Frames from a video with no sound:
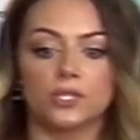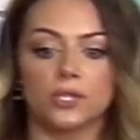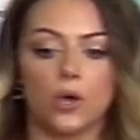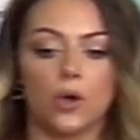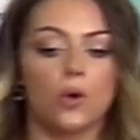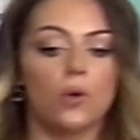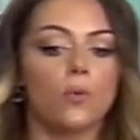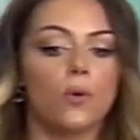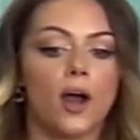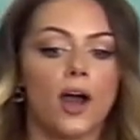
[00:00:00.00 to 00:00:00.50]

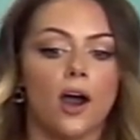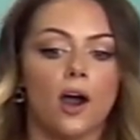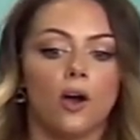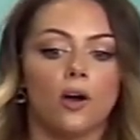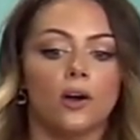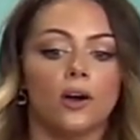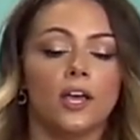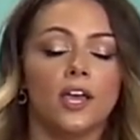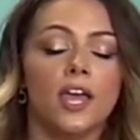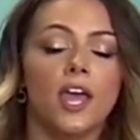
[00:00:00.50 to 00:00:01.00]
so
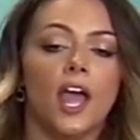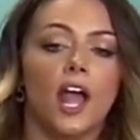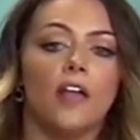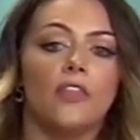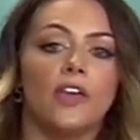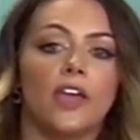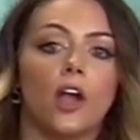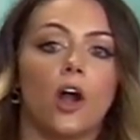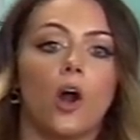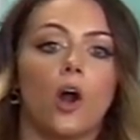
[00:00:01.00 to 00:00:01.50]
well,
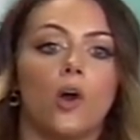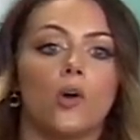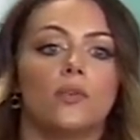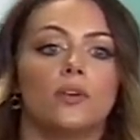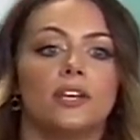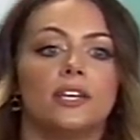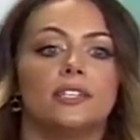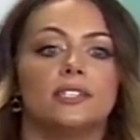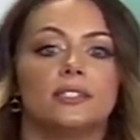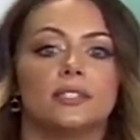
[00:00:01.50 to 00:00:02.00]
and they
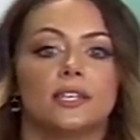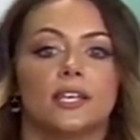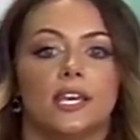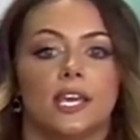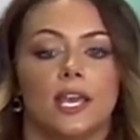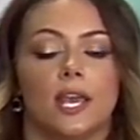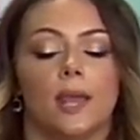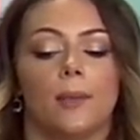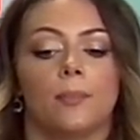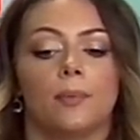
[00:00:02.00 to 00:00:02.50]
always
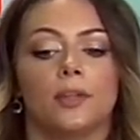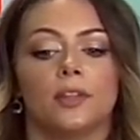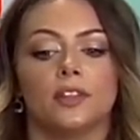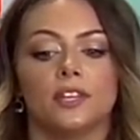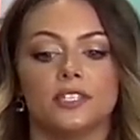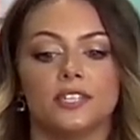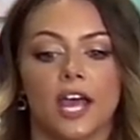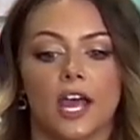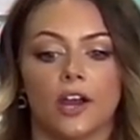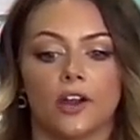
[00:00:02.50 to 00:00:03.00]
keep
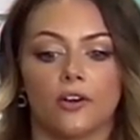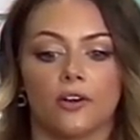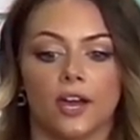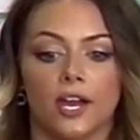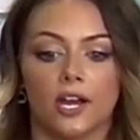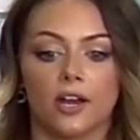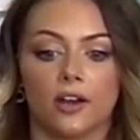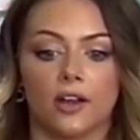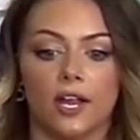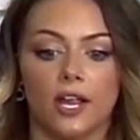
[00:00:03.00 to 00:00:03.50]
the
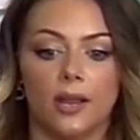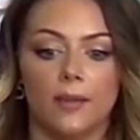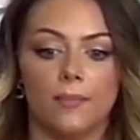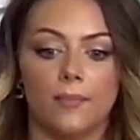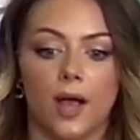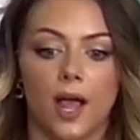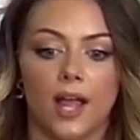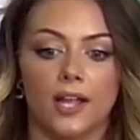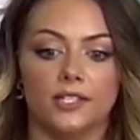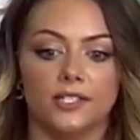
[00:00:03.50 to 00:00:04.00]
decorator in
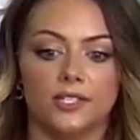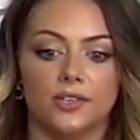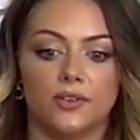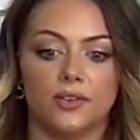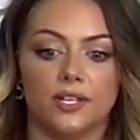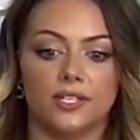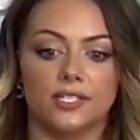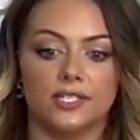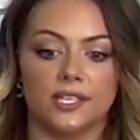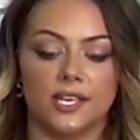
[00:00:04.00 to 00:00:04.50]
mind. So
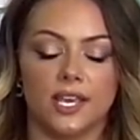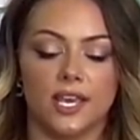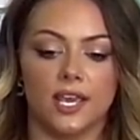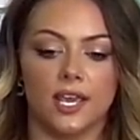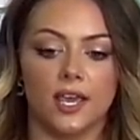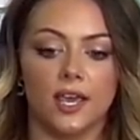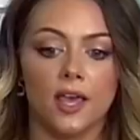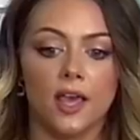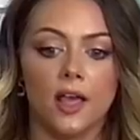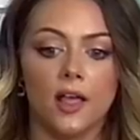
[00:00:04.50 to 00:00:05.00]
you can
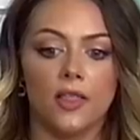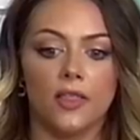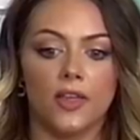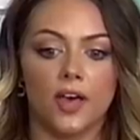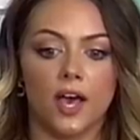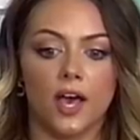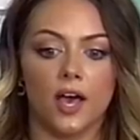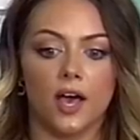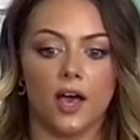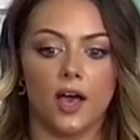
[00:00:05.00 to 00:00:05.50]
see
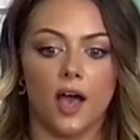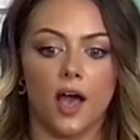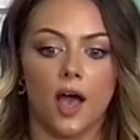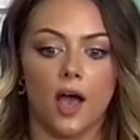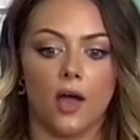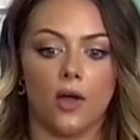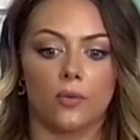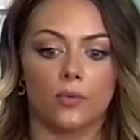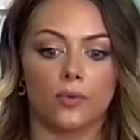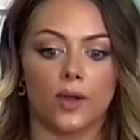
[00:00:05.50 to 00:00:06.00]

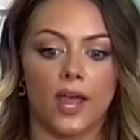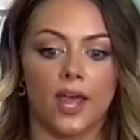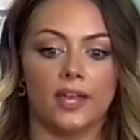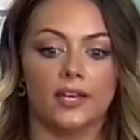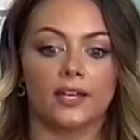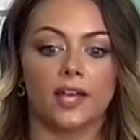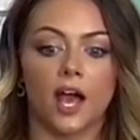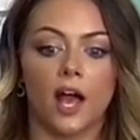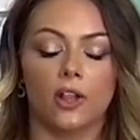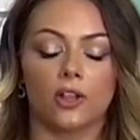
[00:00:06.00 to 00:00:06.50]
the
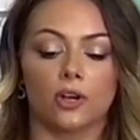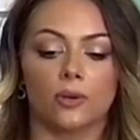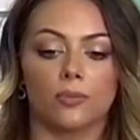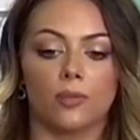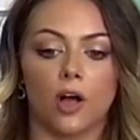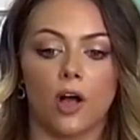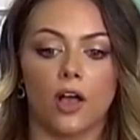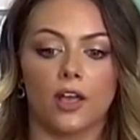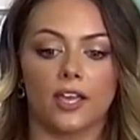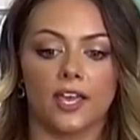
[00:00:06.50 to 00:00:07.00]
red color
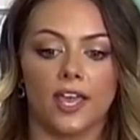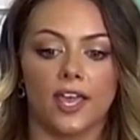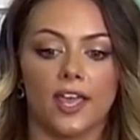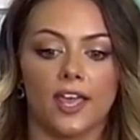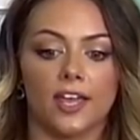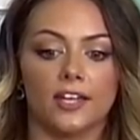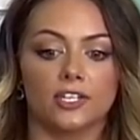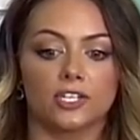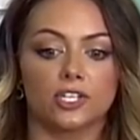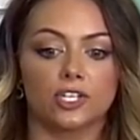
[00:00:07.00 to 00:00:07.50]

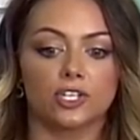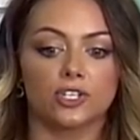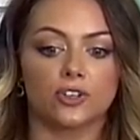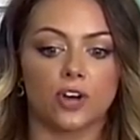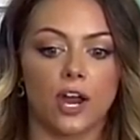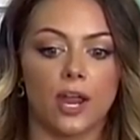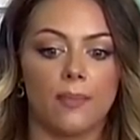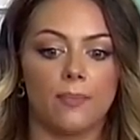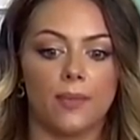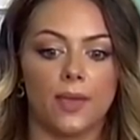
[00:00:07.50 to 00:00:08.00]
blocking and
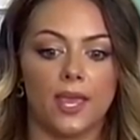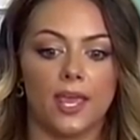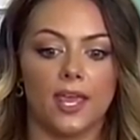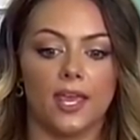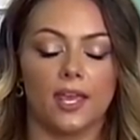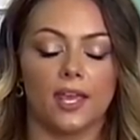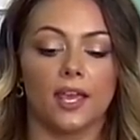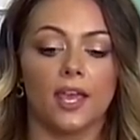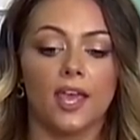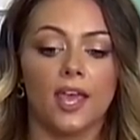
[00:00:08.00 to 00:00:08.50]

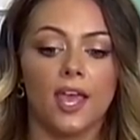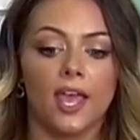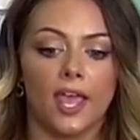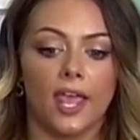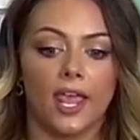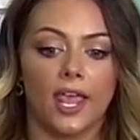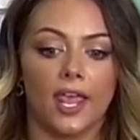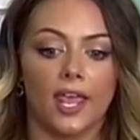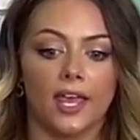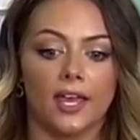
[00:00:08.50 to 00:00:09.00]
striping
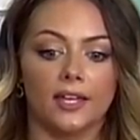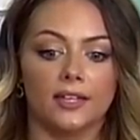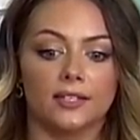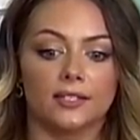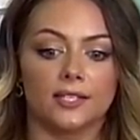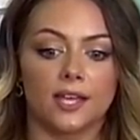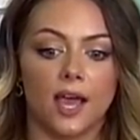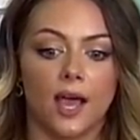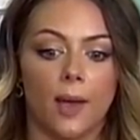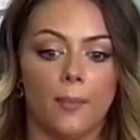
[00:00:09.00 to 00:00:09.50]

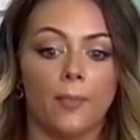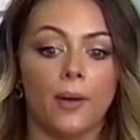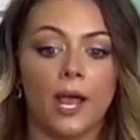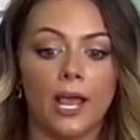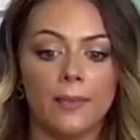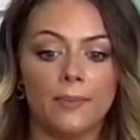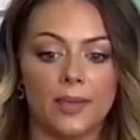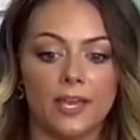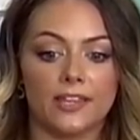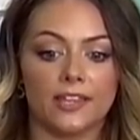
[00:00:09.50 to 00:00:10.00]
and
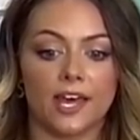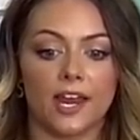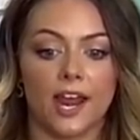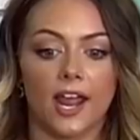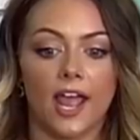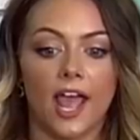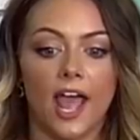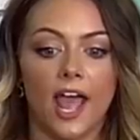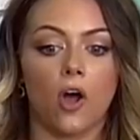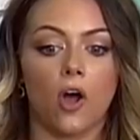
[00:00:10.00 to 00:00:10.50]
piping that
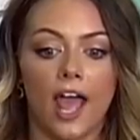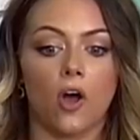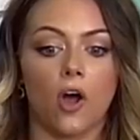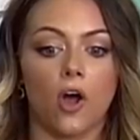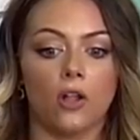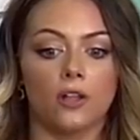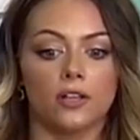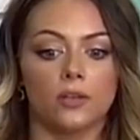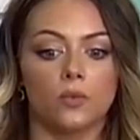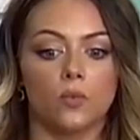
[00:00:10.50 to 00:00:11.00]
I have
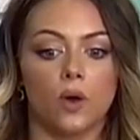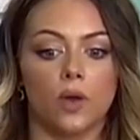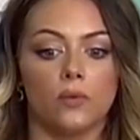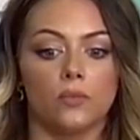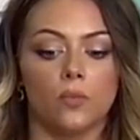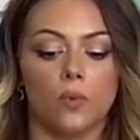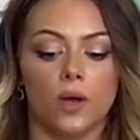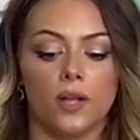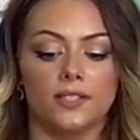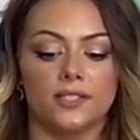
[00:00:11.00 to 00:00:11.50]
all in
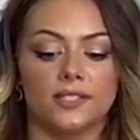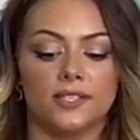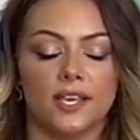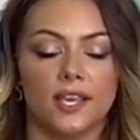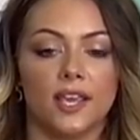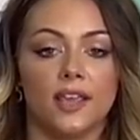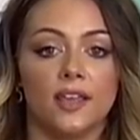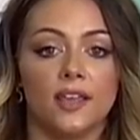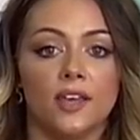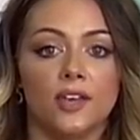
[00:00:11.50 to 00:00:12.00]
one
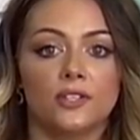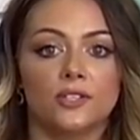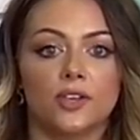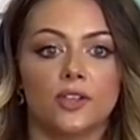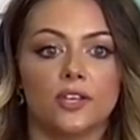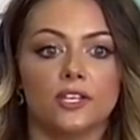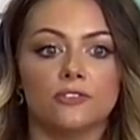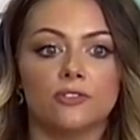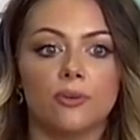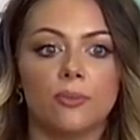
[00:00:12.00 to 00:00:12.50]
onesie.
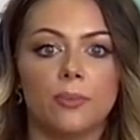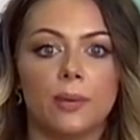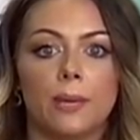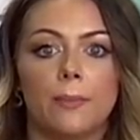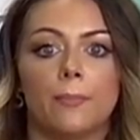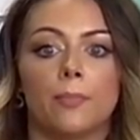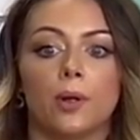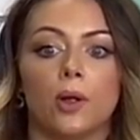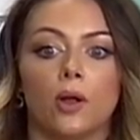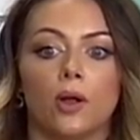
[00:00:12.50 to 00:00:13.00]
So this would
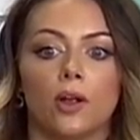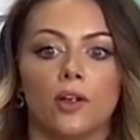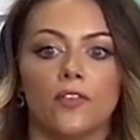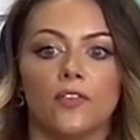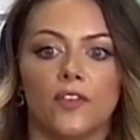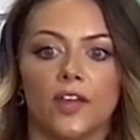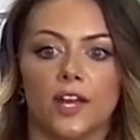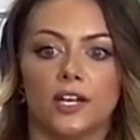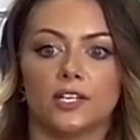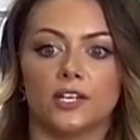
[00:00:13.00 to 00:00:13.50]
be
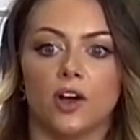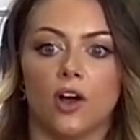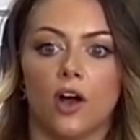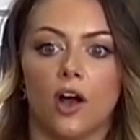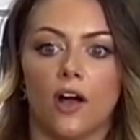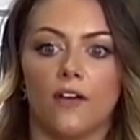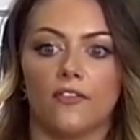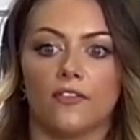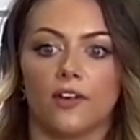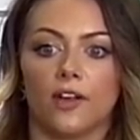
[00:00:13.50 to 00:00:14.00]
perfect to
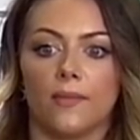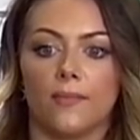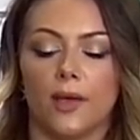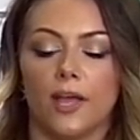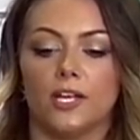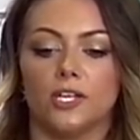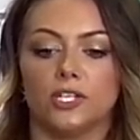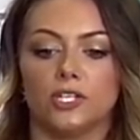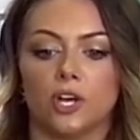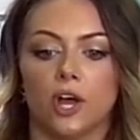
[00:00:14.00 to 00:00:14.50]
offer in
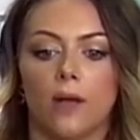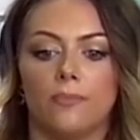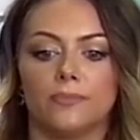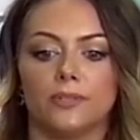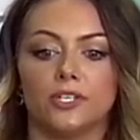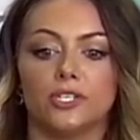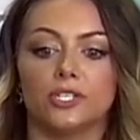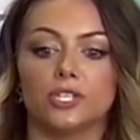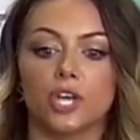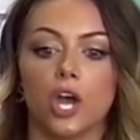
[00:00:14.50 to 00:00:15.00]
my
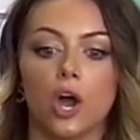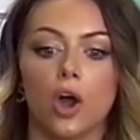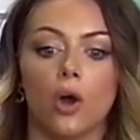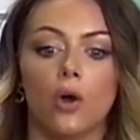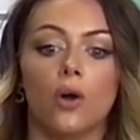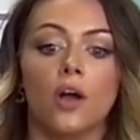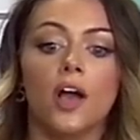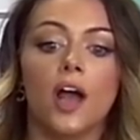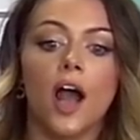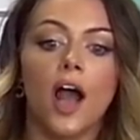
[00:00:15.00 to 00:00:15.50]
shop to
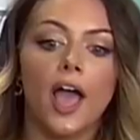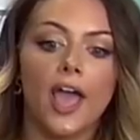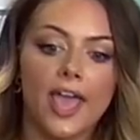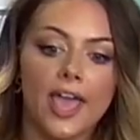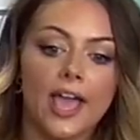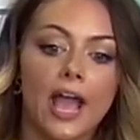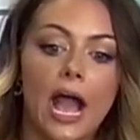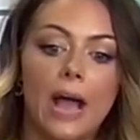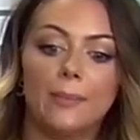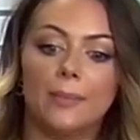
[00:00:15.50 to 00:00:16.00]
show,
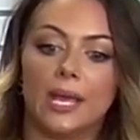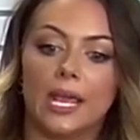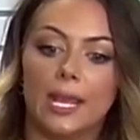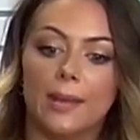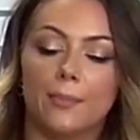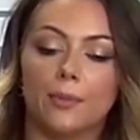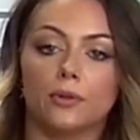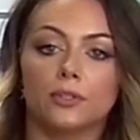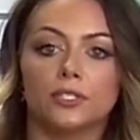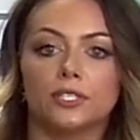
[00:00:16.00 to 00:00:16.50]
hey, I'm
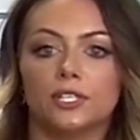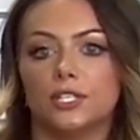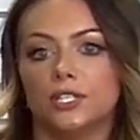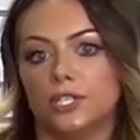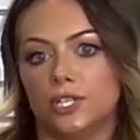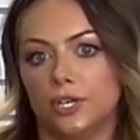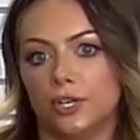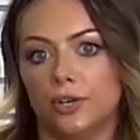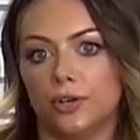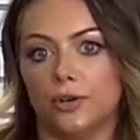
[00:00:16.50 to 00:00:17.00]
able to
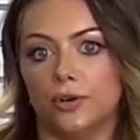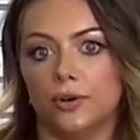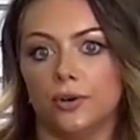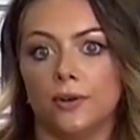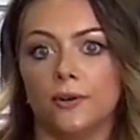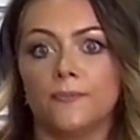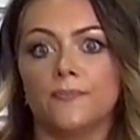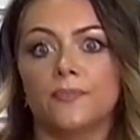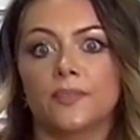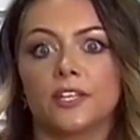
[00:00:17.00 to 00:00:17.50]

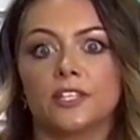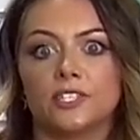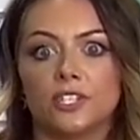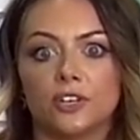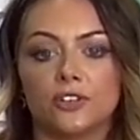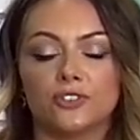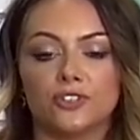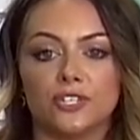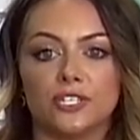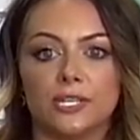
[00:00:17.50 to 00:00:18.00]
do
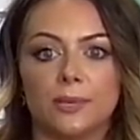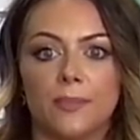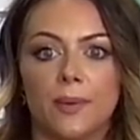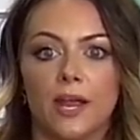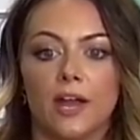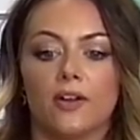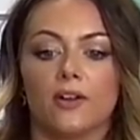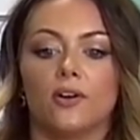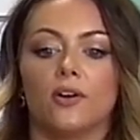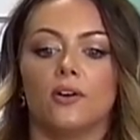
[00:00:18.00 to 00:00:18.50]
children's
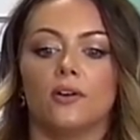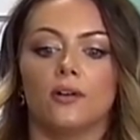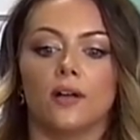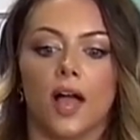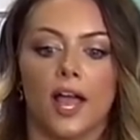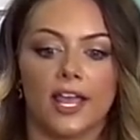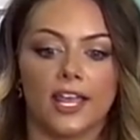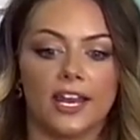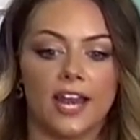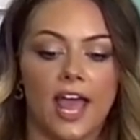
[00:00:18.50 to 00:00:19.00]
apparel.
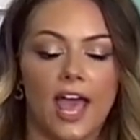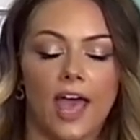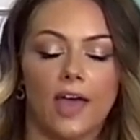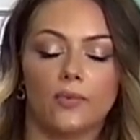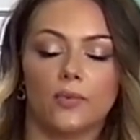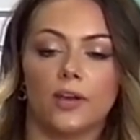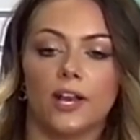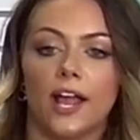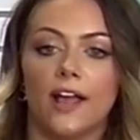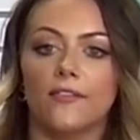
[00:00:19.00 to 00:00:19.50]
I can
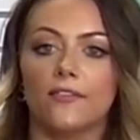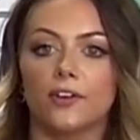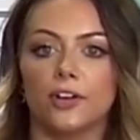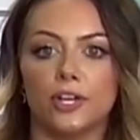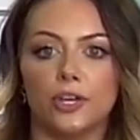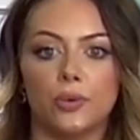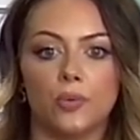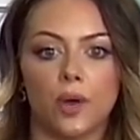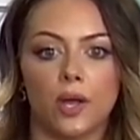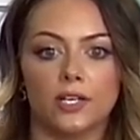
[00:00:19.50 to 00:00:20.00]
add whatever
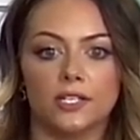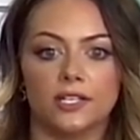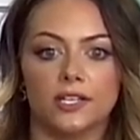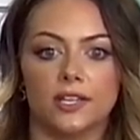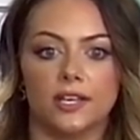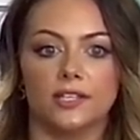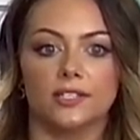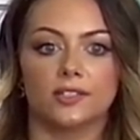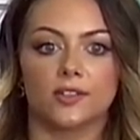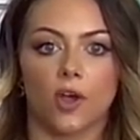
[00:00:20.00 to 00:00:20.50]
you want to
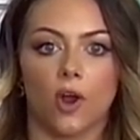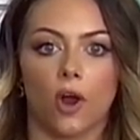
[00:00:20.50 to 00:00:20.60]
this